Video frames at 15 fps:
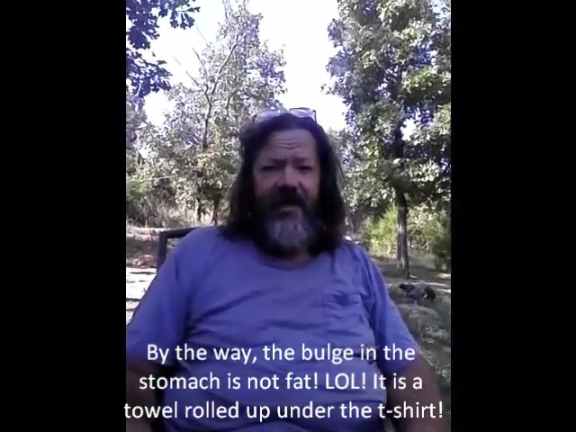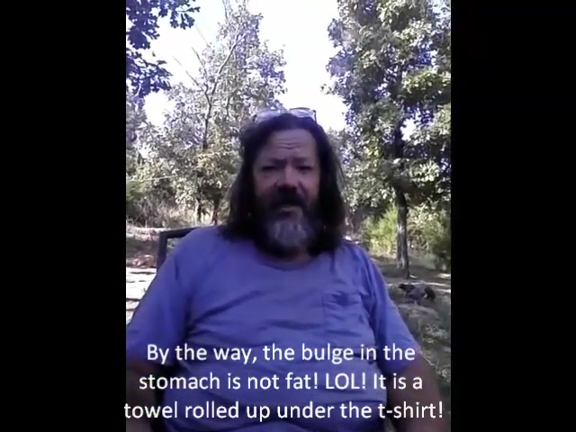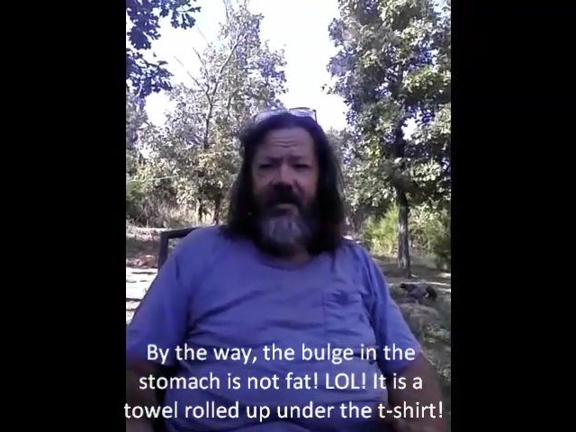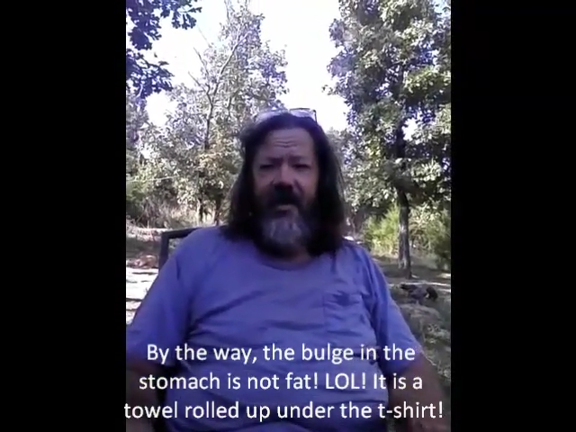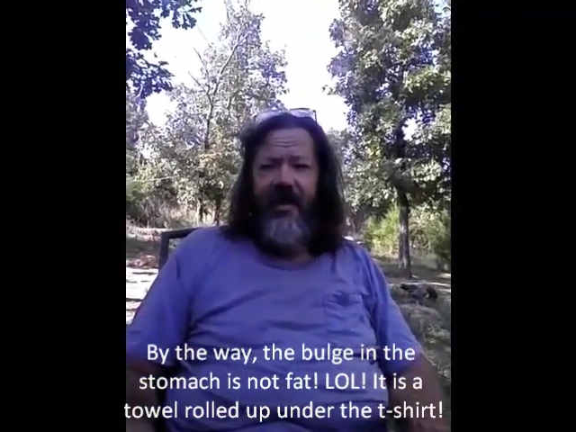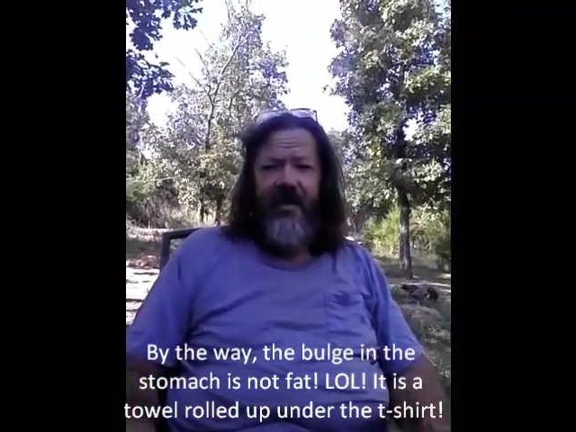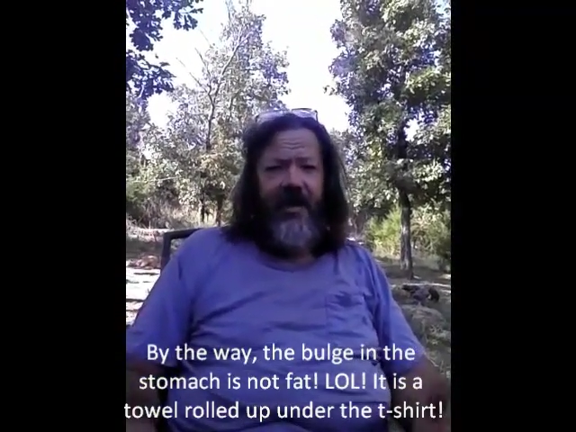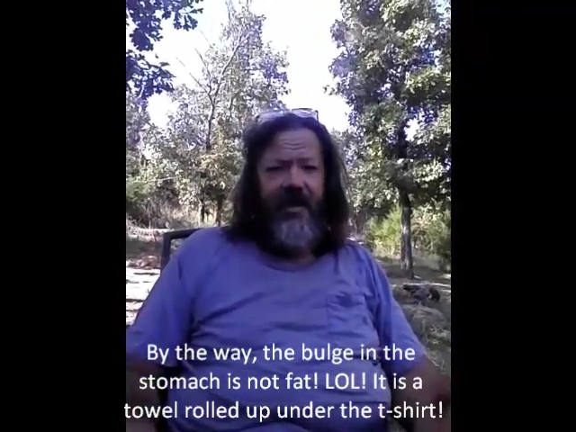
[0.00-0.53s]
Who
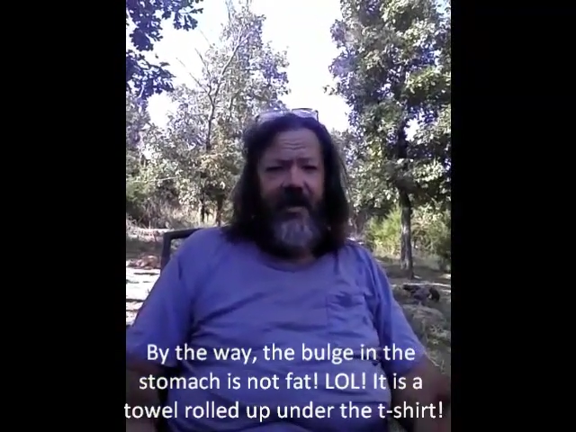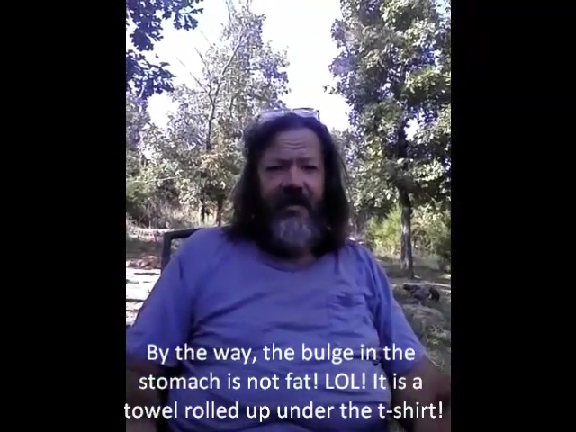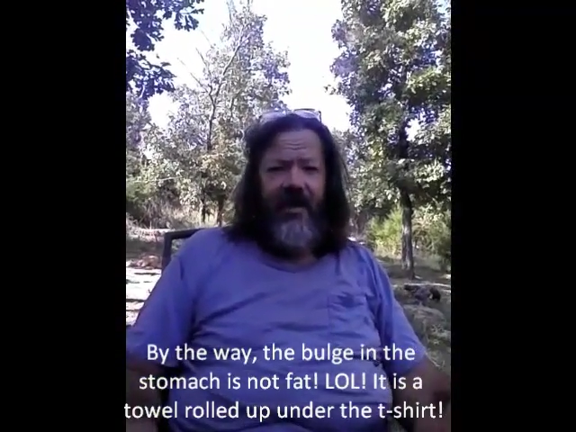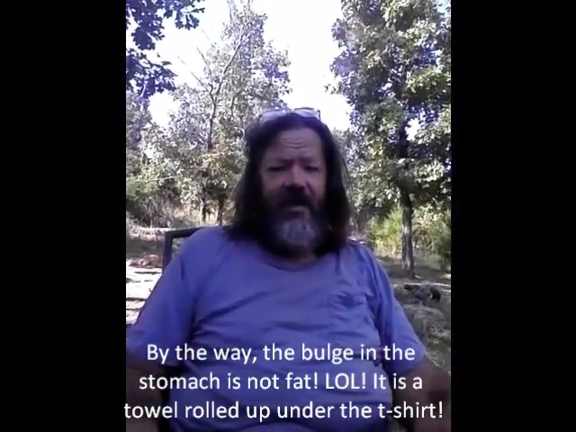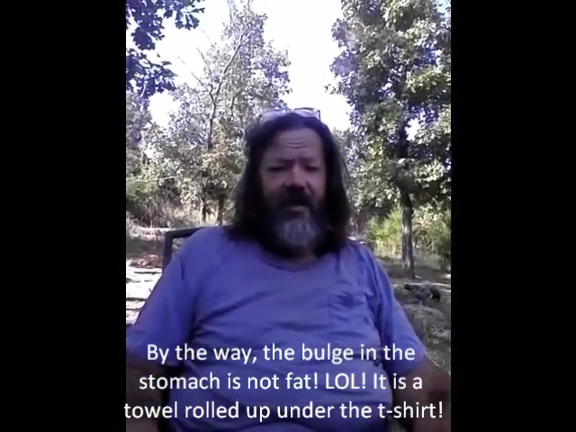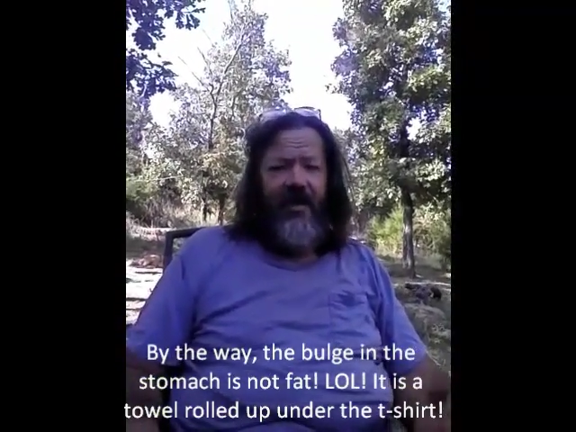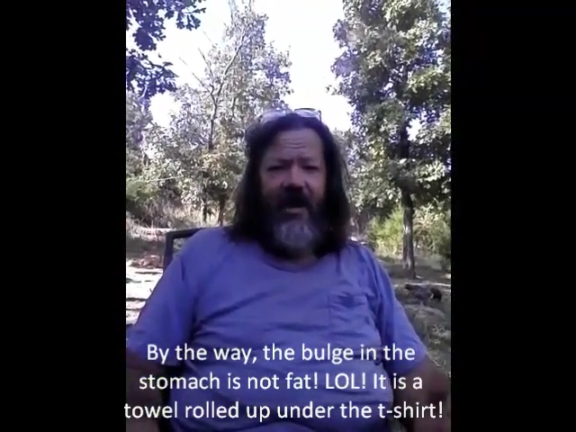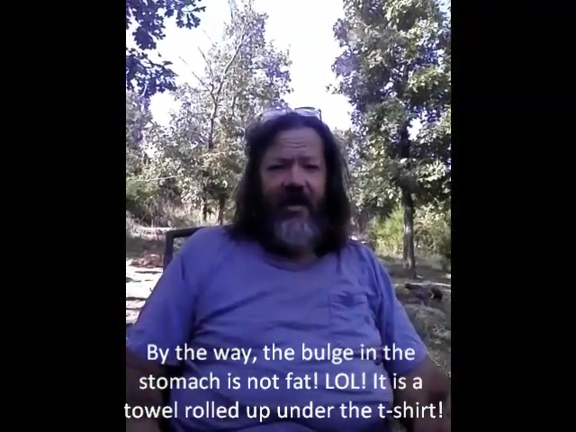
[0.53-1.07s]
knows how many
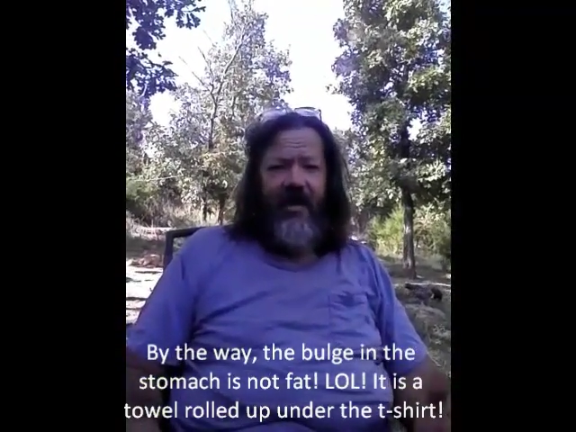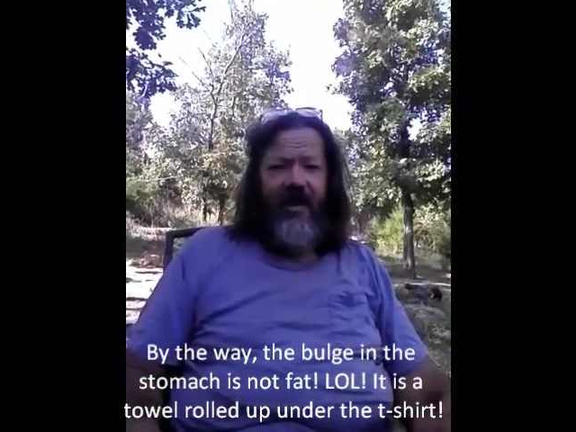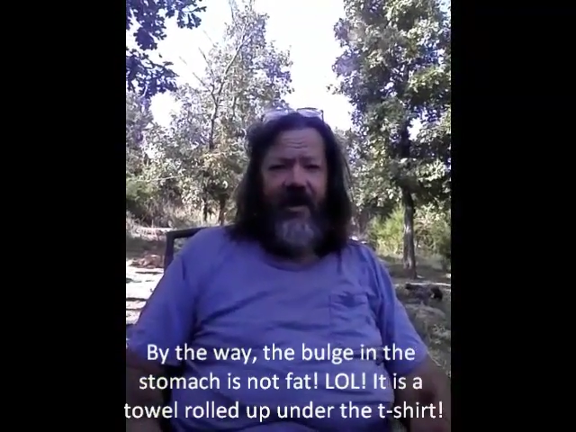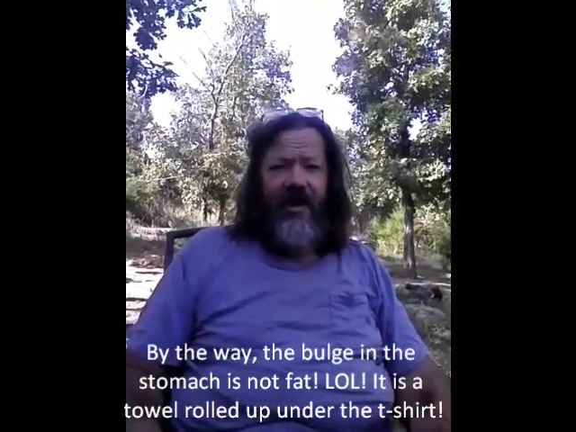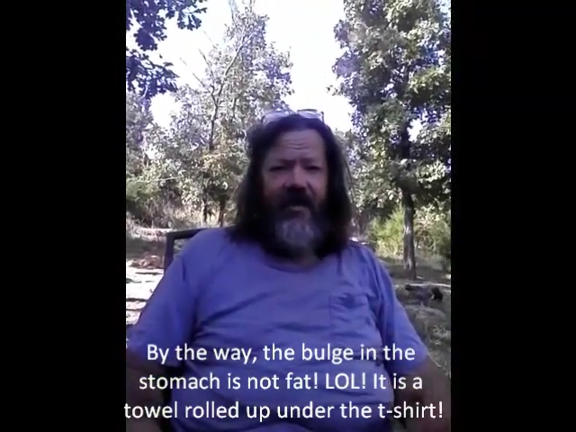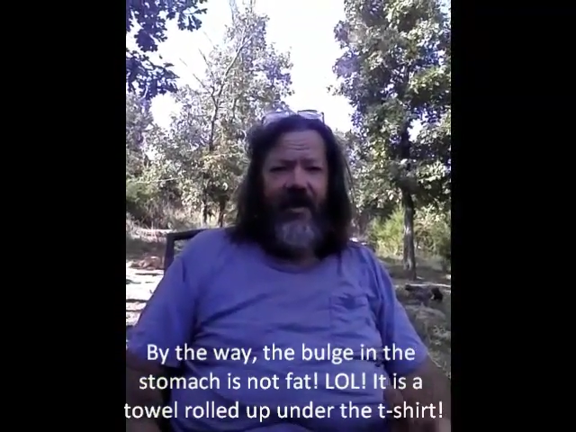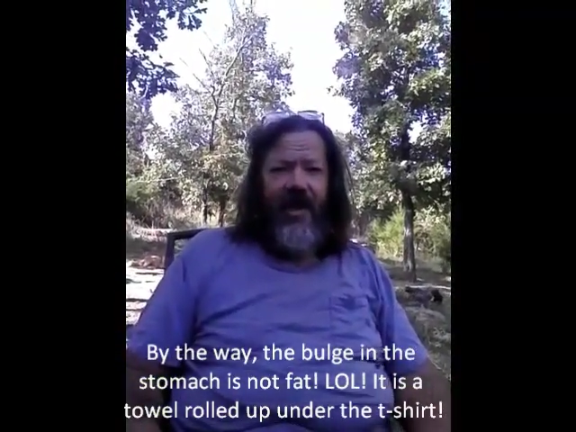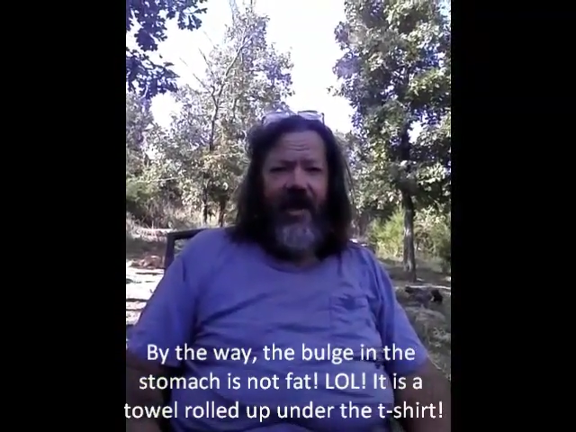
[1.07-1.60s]
are out here?